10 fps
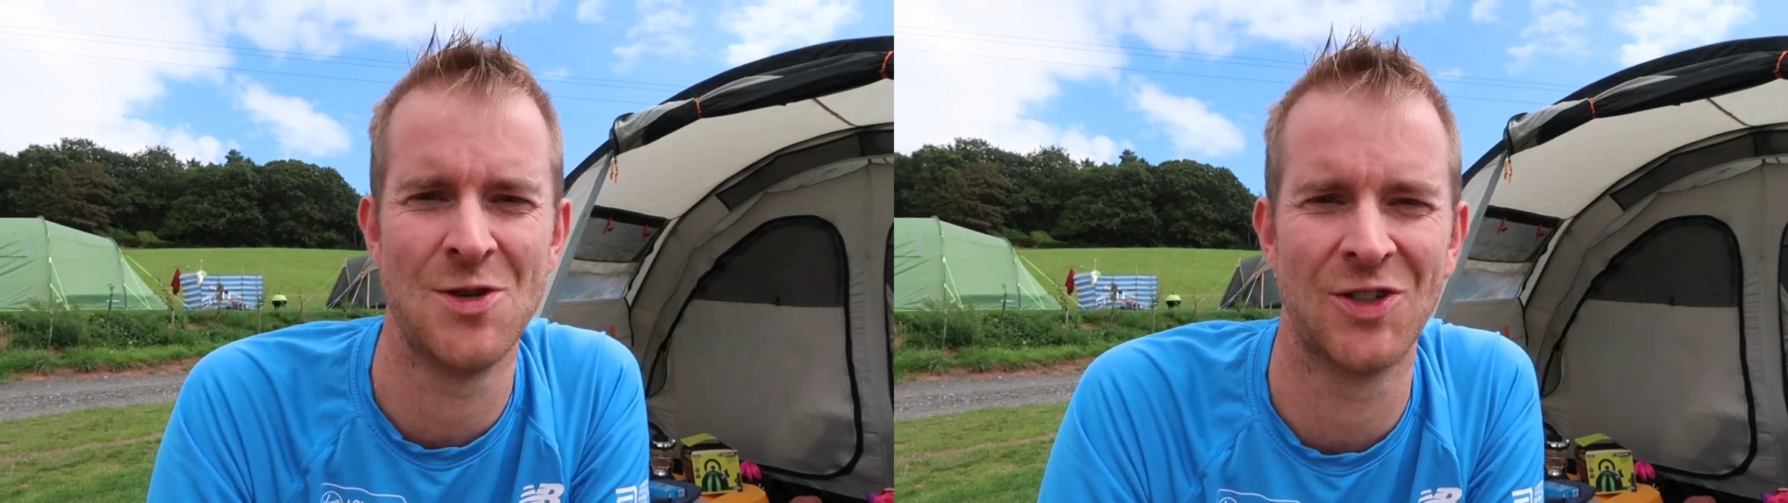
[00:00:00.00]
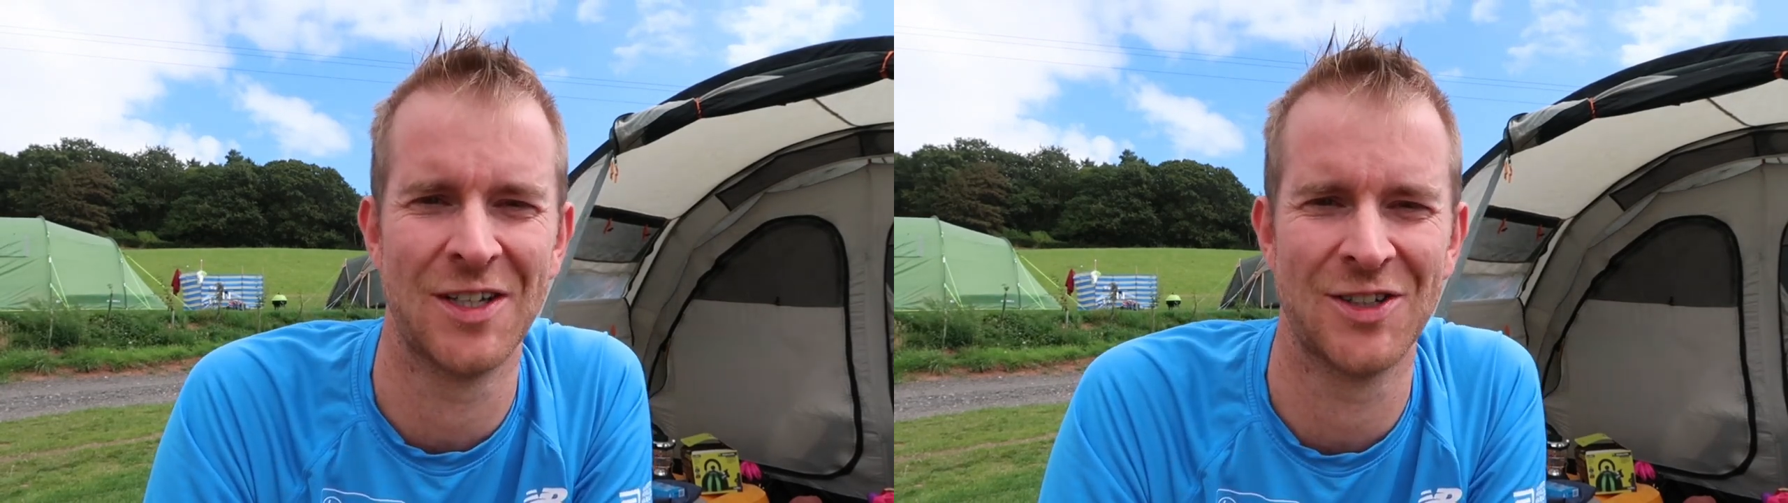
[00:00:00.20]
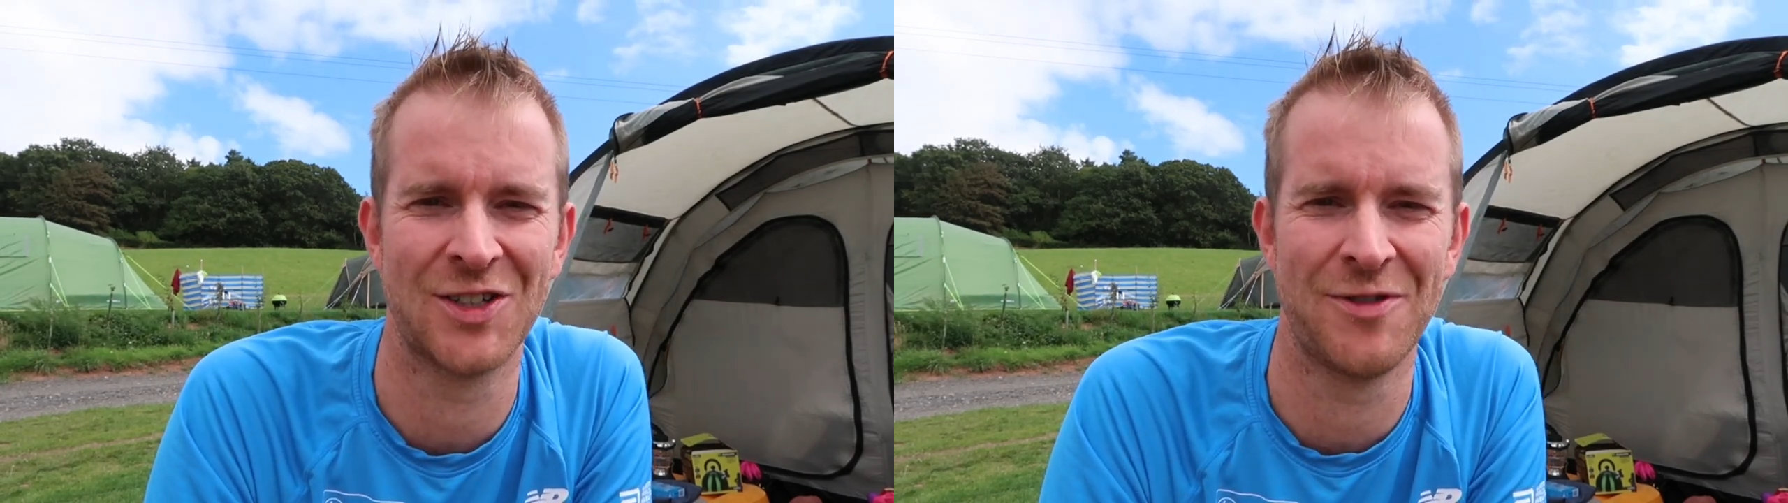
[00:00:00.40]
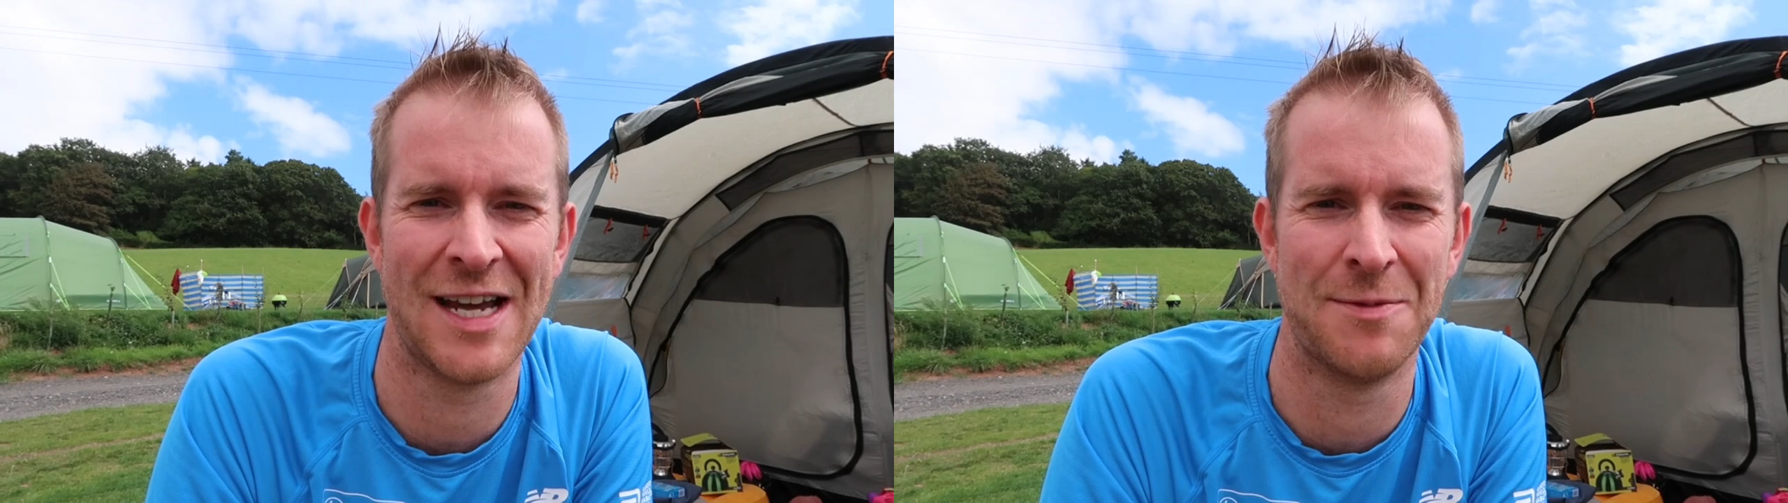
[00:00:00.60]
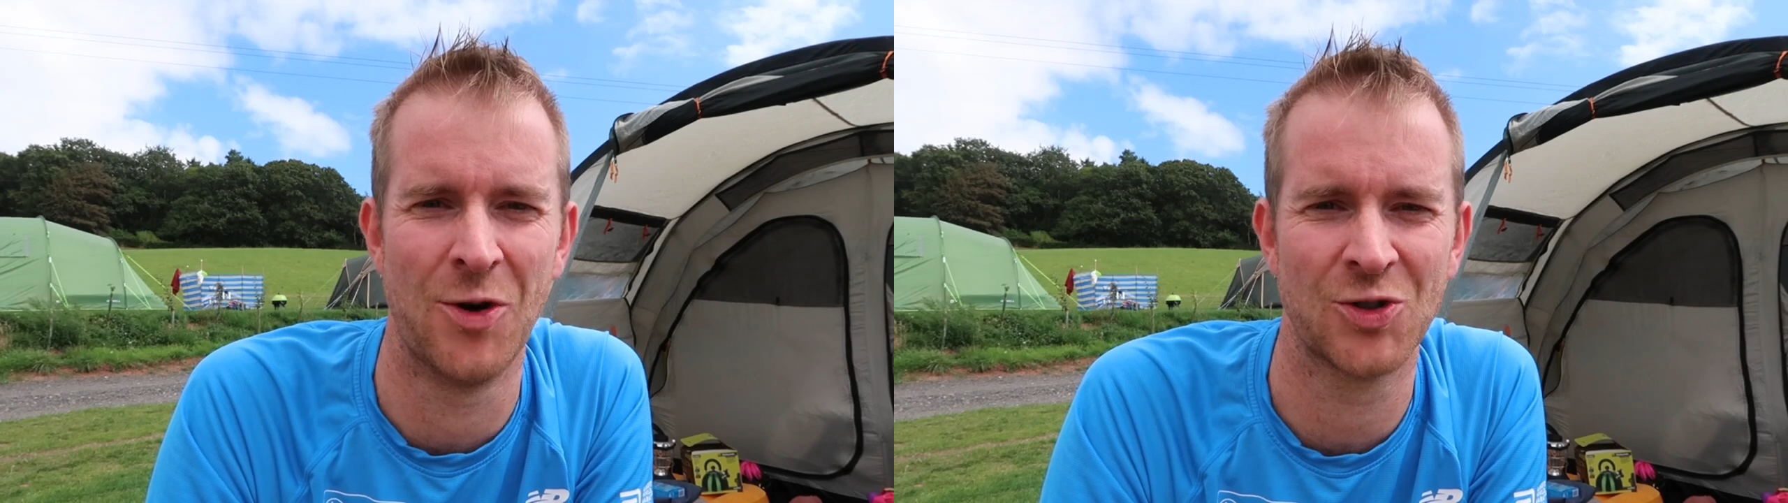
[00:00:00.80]
music that's
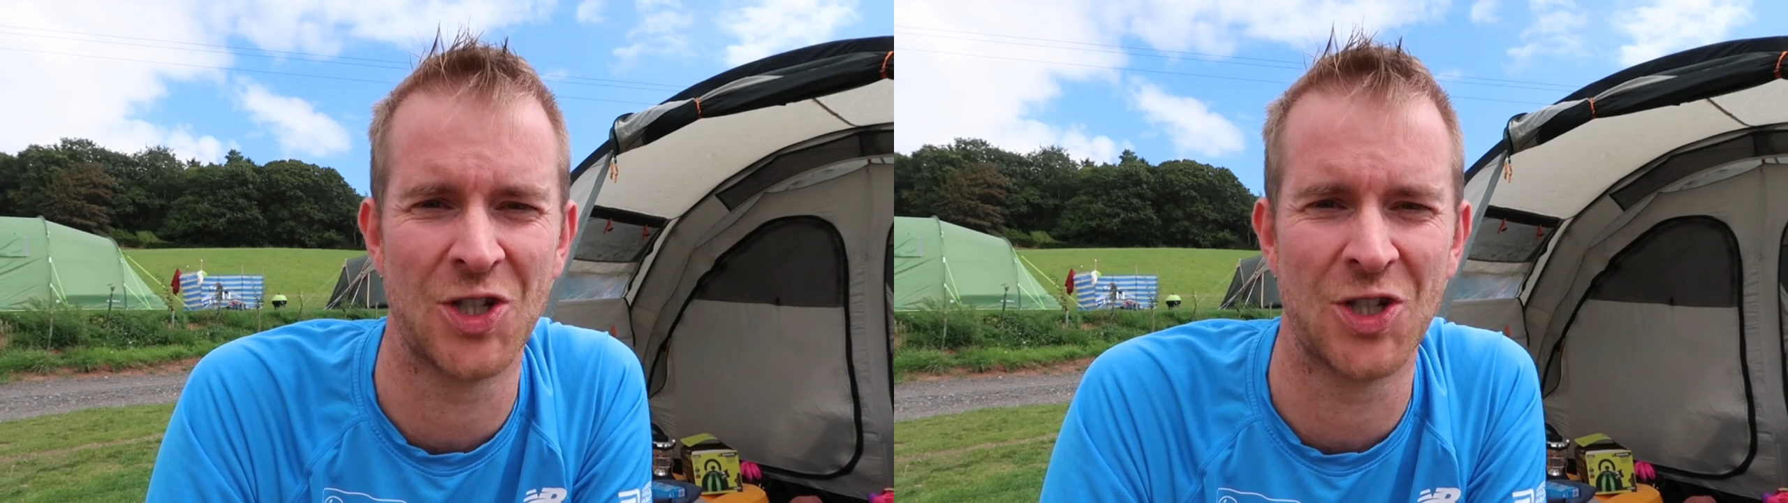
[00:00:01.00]
available.